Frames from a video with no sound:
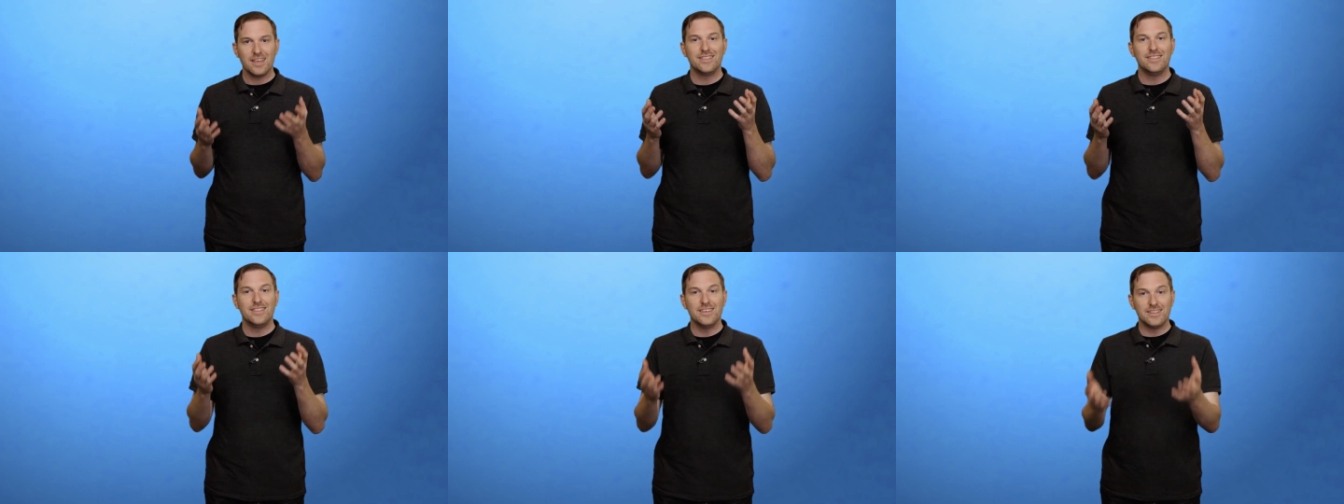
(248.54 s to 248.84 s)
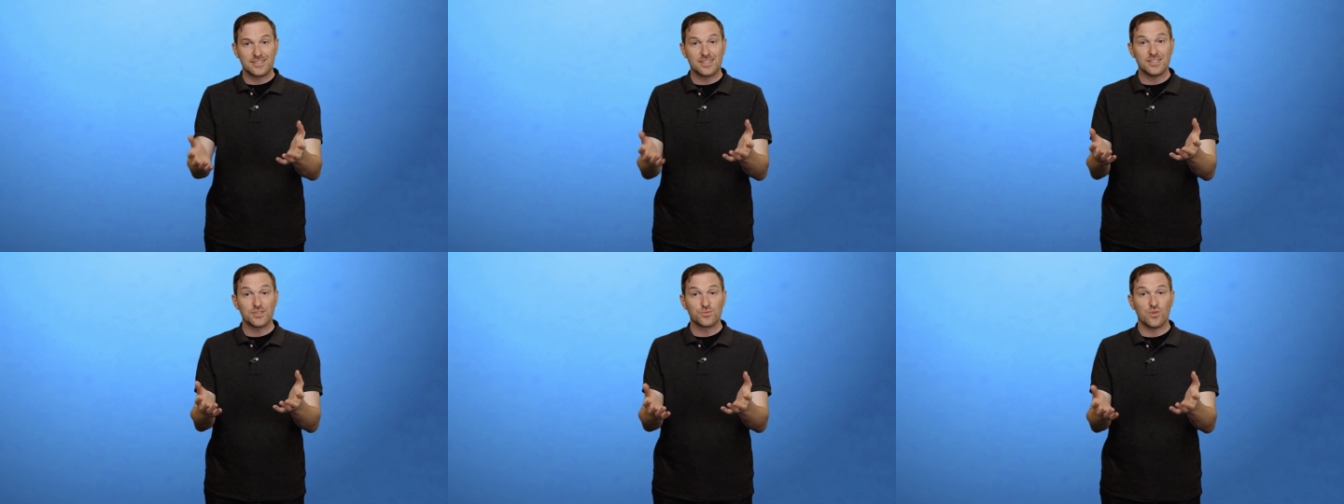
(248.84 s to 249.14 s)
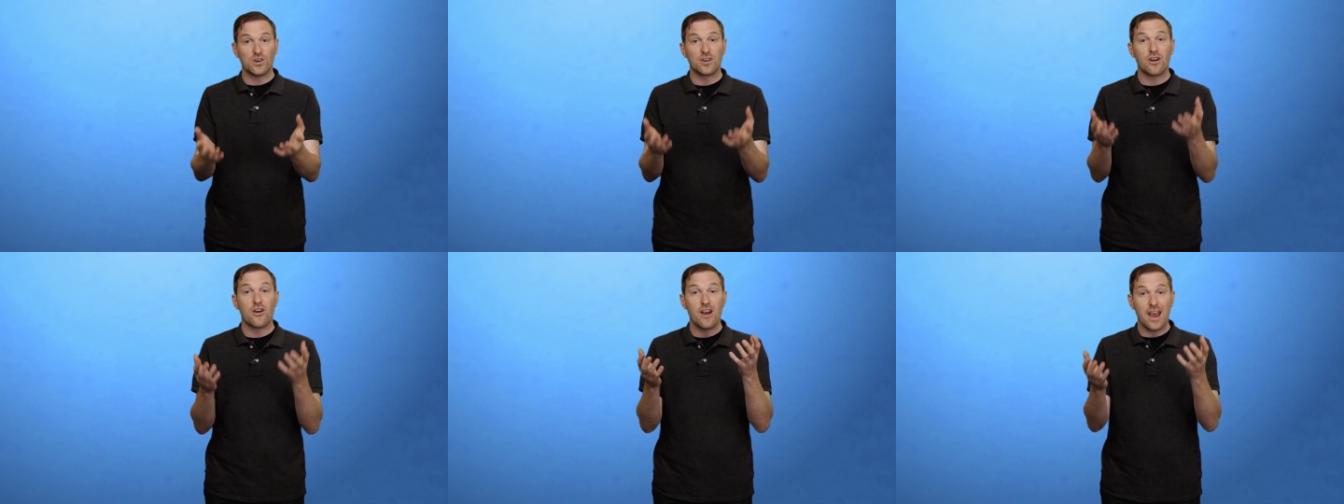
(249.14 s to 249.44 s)
This is
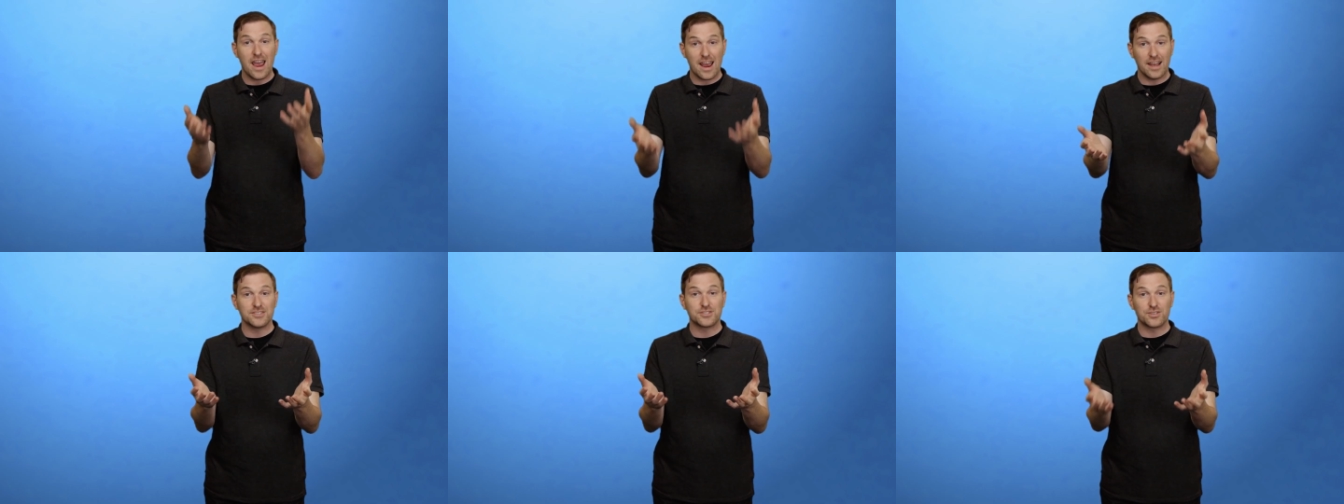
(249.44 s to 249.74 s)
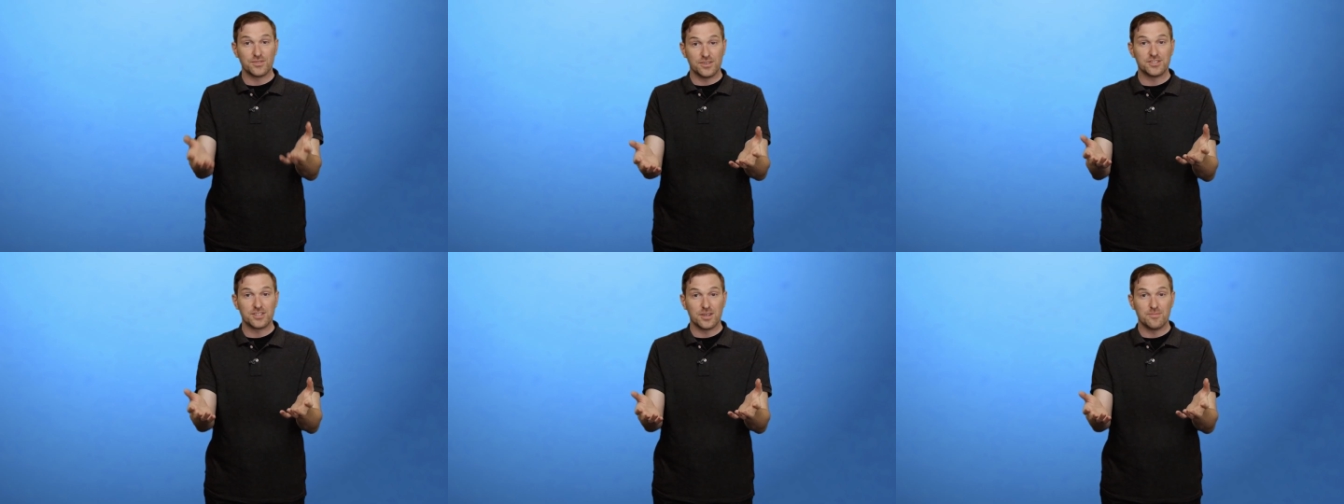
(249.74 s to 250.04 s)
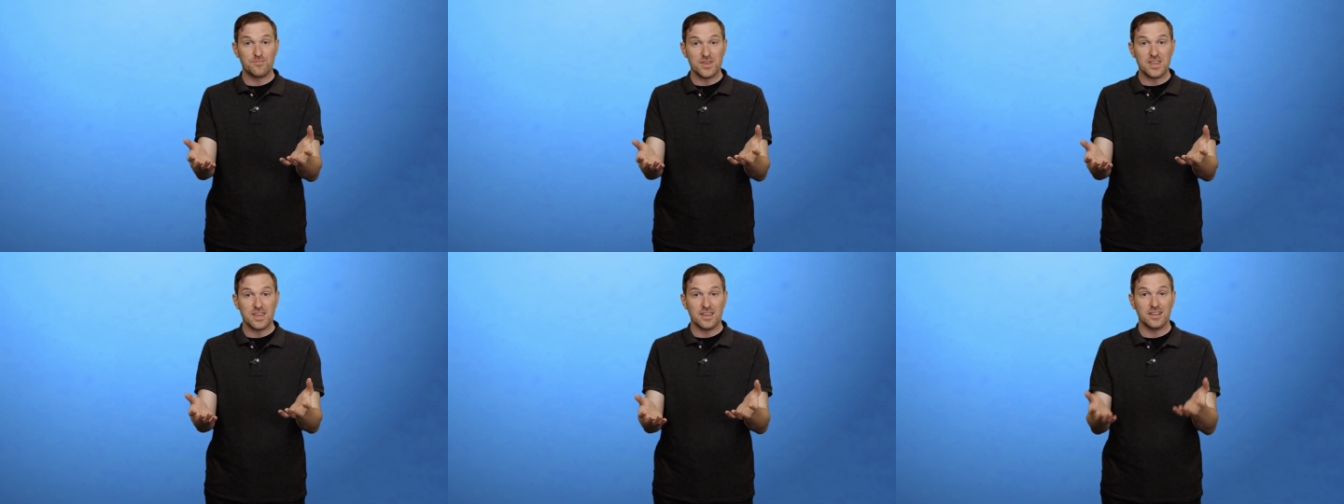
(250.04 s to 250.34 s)
what our answer ends
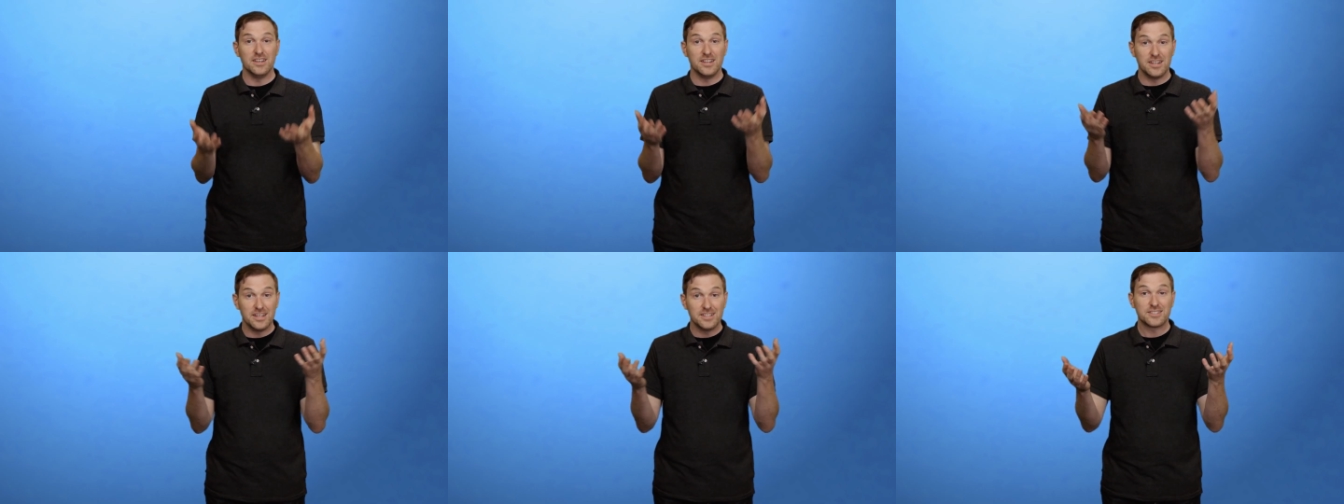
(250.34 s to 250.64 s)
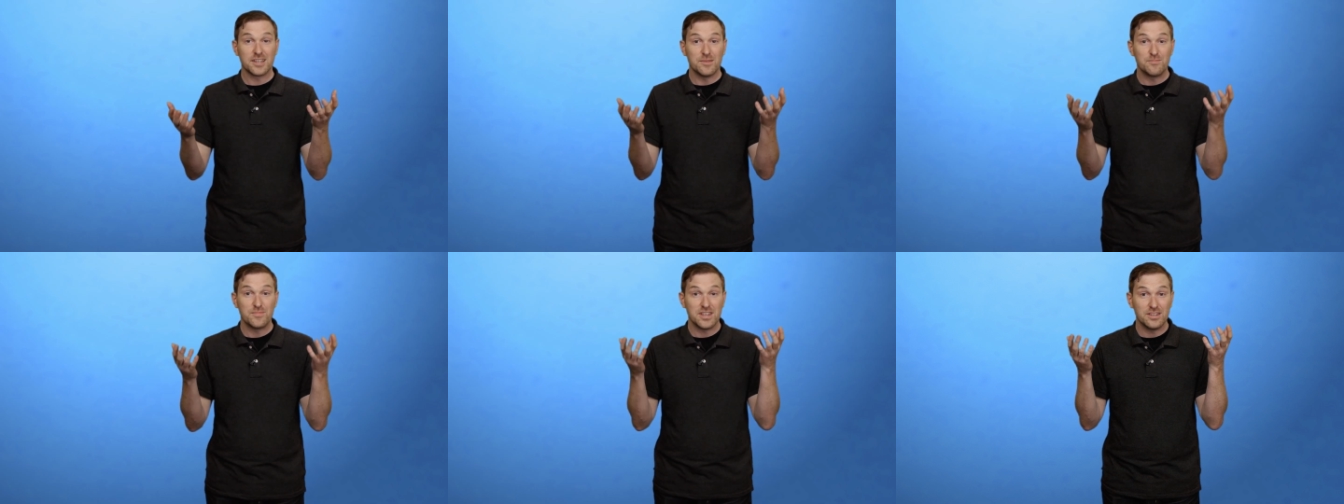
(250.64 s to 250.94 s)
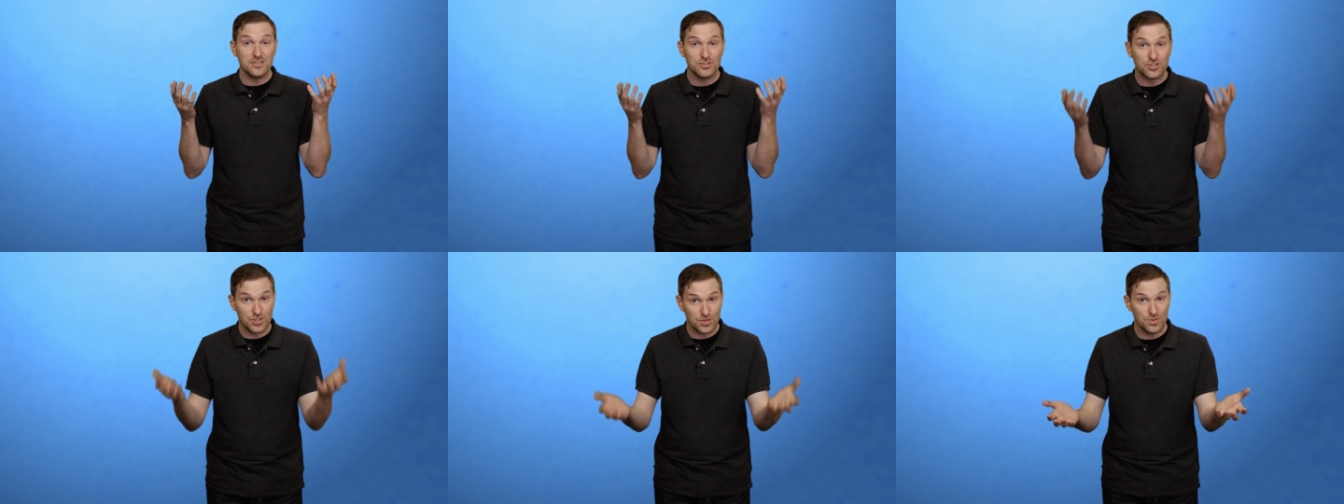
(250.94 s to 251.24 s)
up being. It ends up
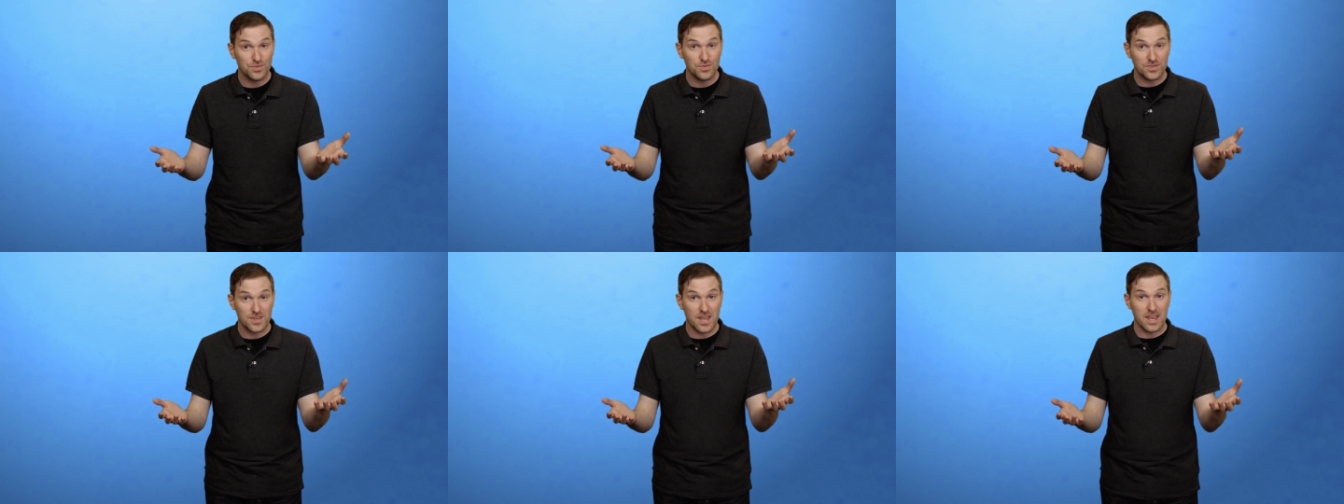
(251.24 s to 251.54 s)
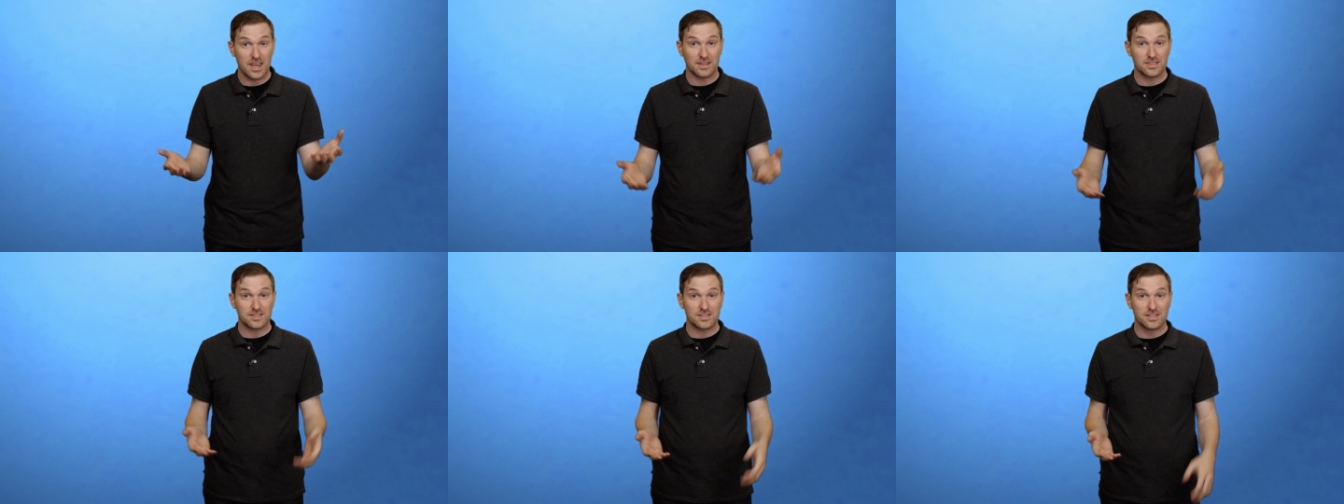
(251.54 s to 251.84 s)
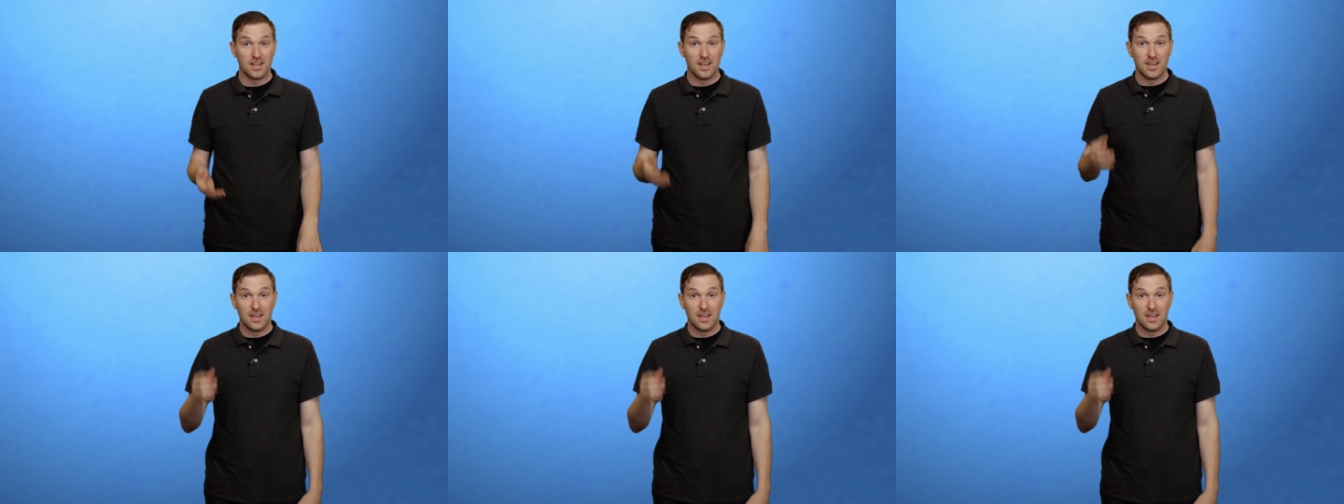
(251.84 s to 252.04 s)
being 2 things.